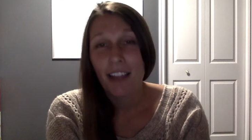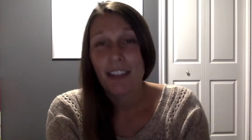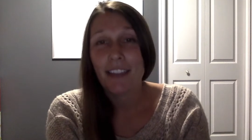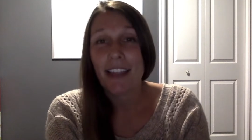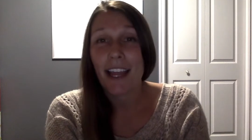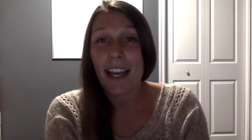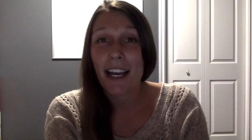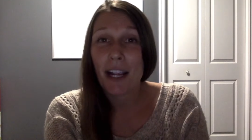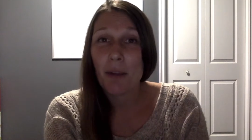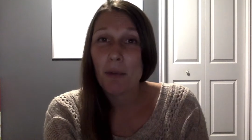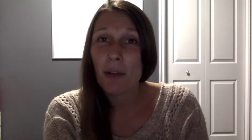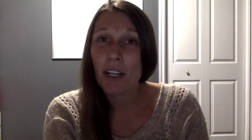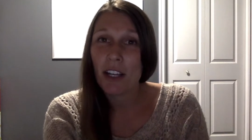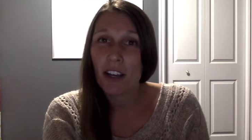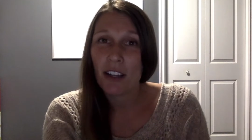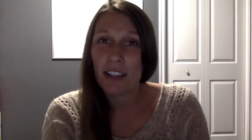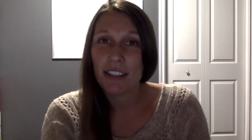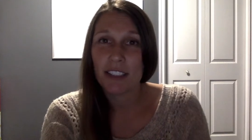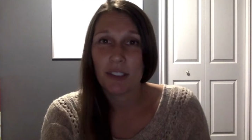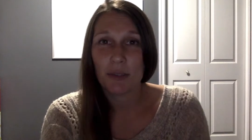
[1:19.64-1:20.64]
then I went
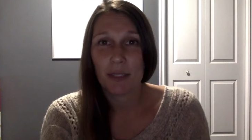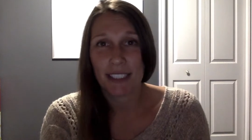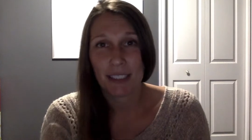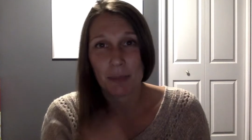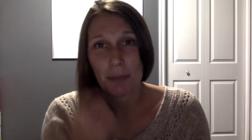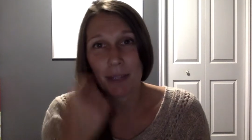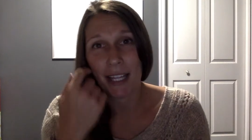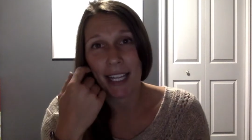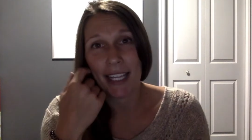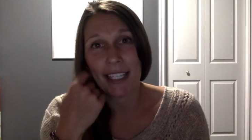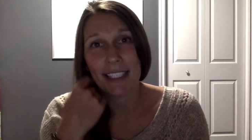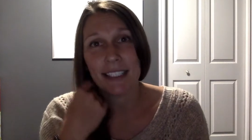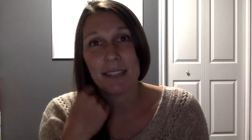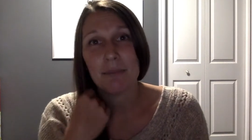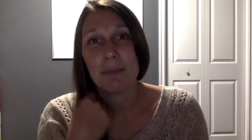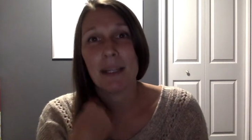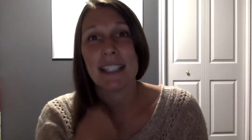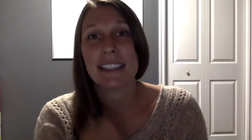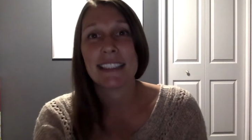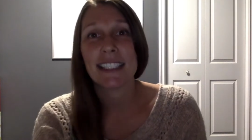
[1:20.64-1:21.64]
on to explain
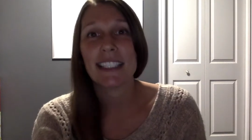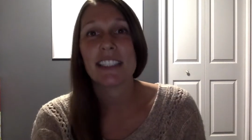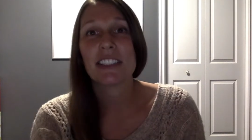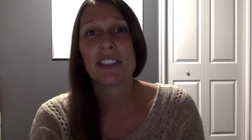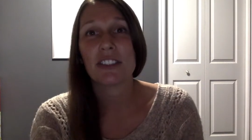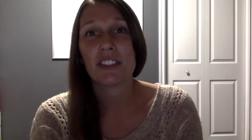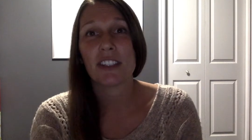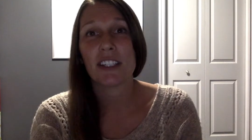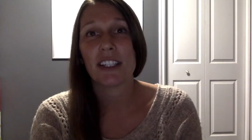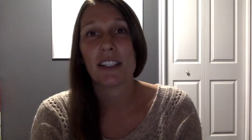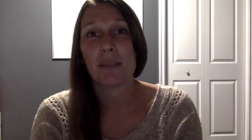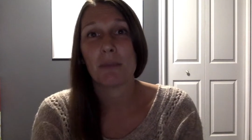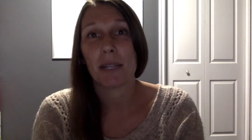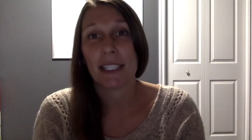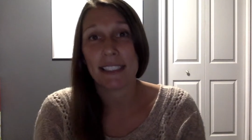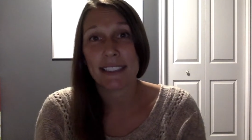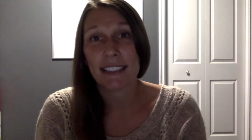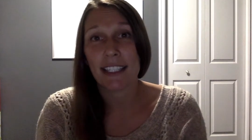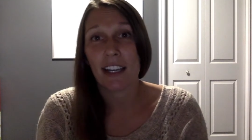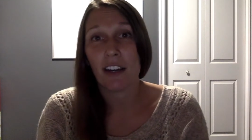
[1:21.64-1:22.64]
my sister and
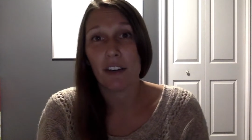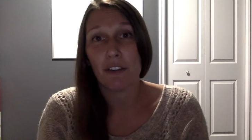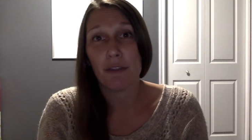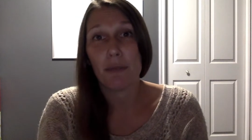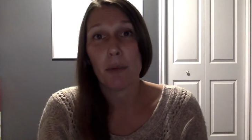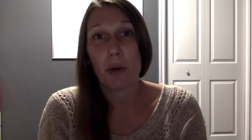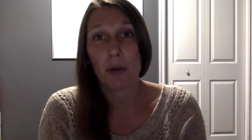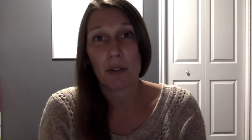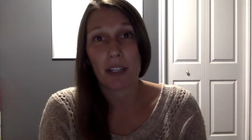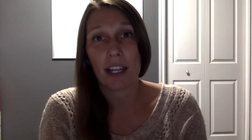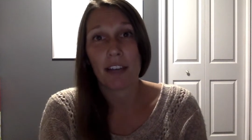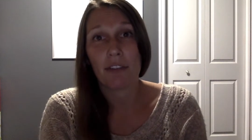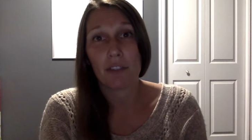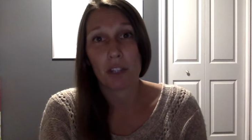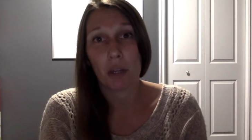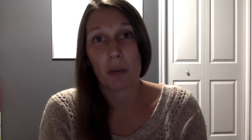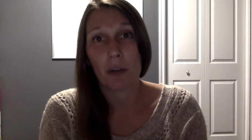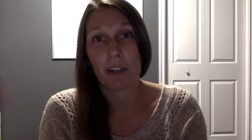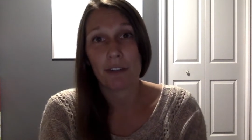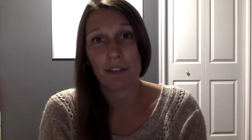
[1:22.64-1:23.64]
myself both have
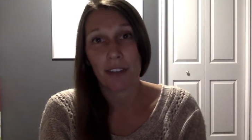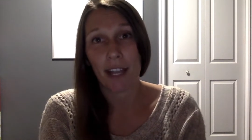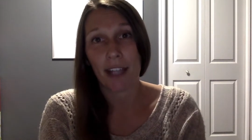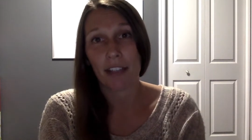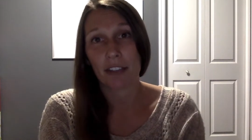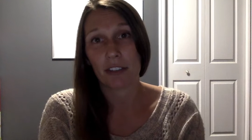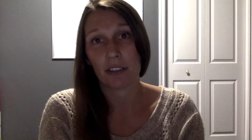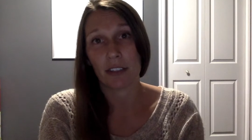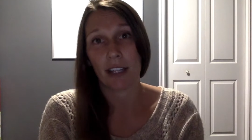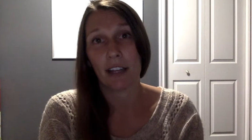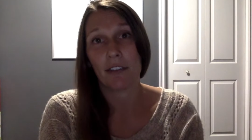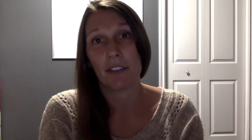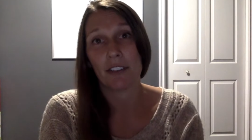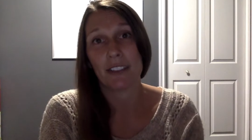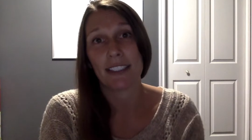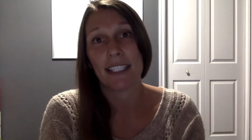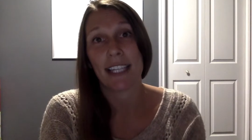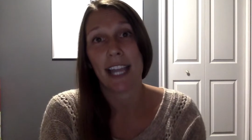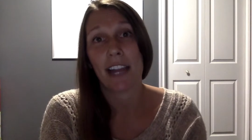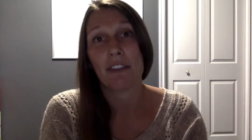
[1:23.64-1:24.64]
lower factor
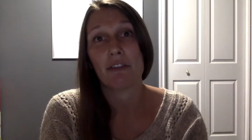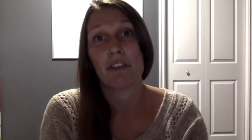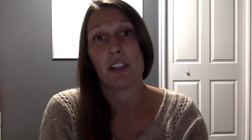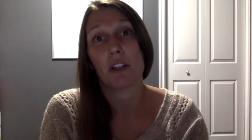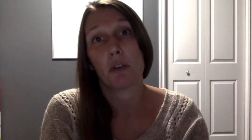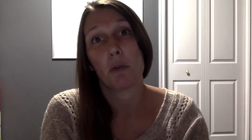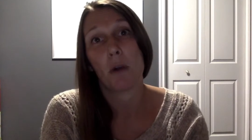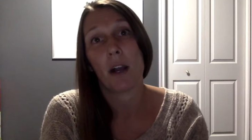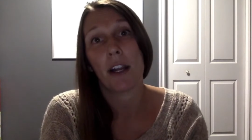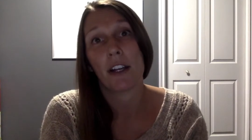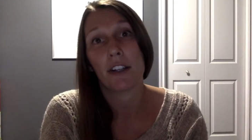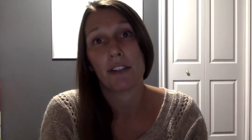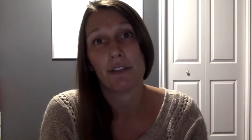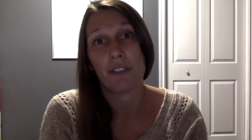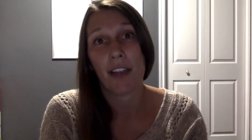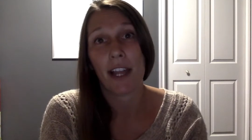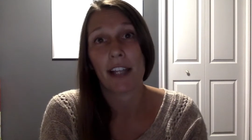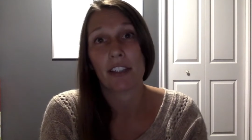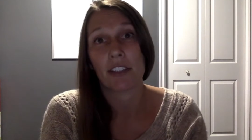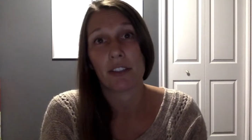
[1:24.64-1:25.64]
levels and have required
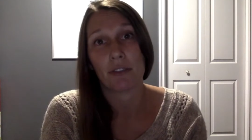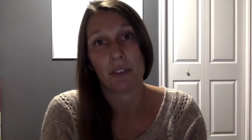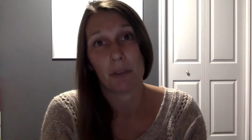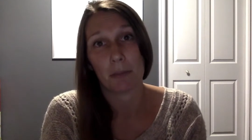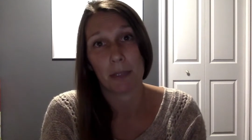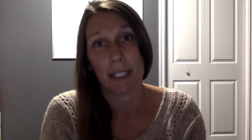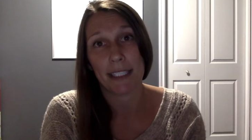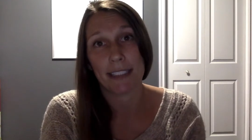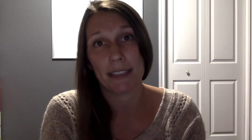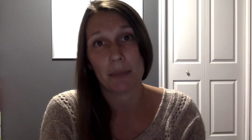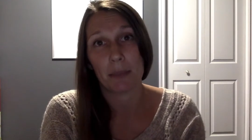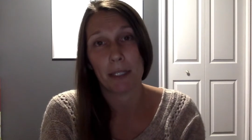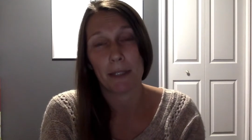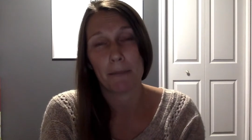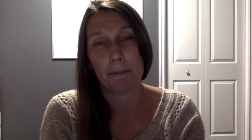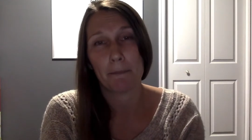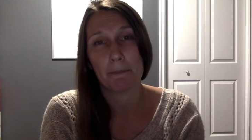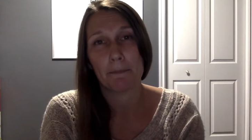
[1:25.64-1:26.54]
factor replacement.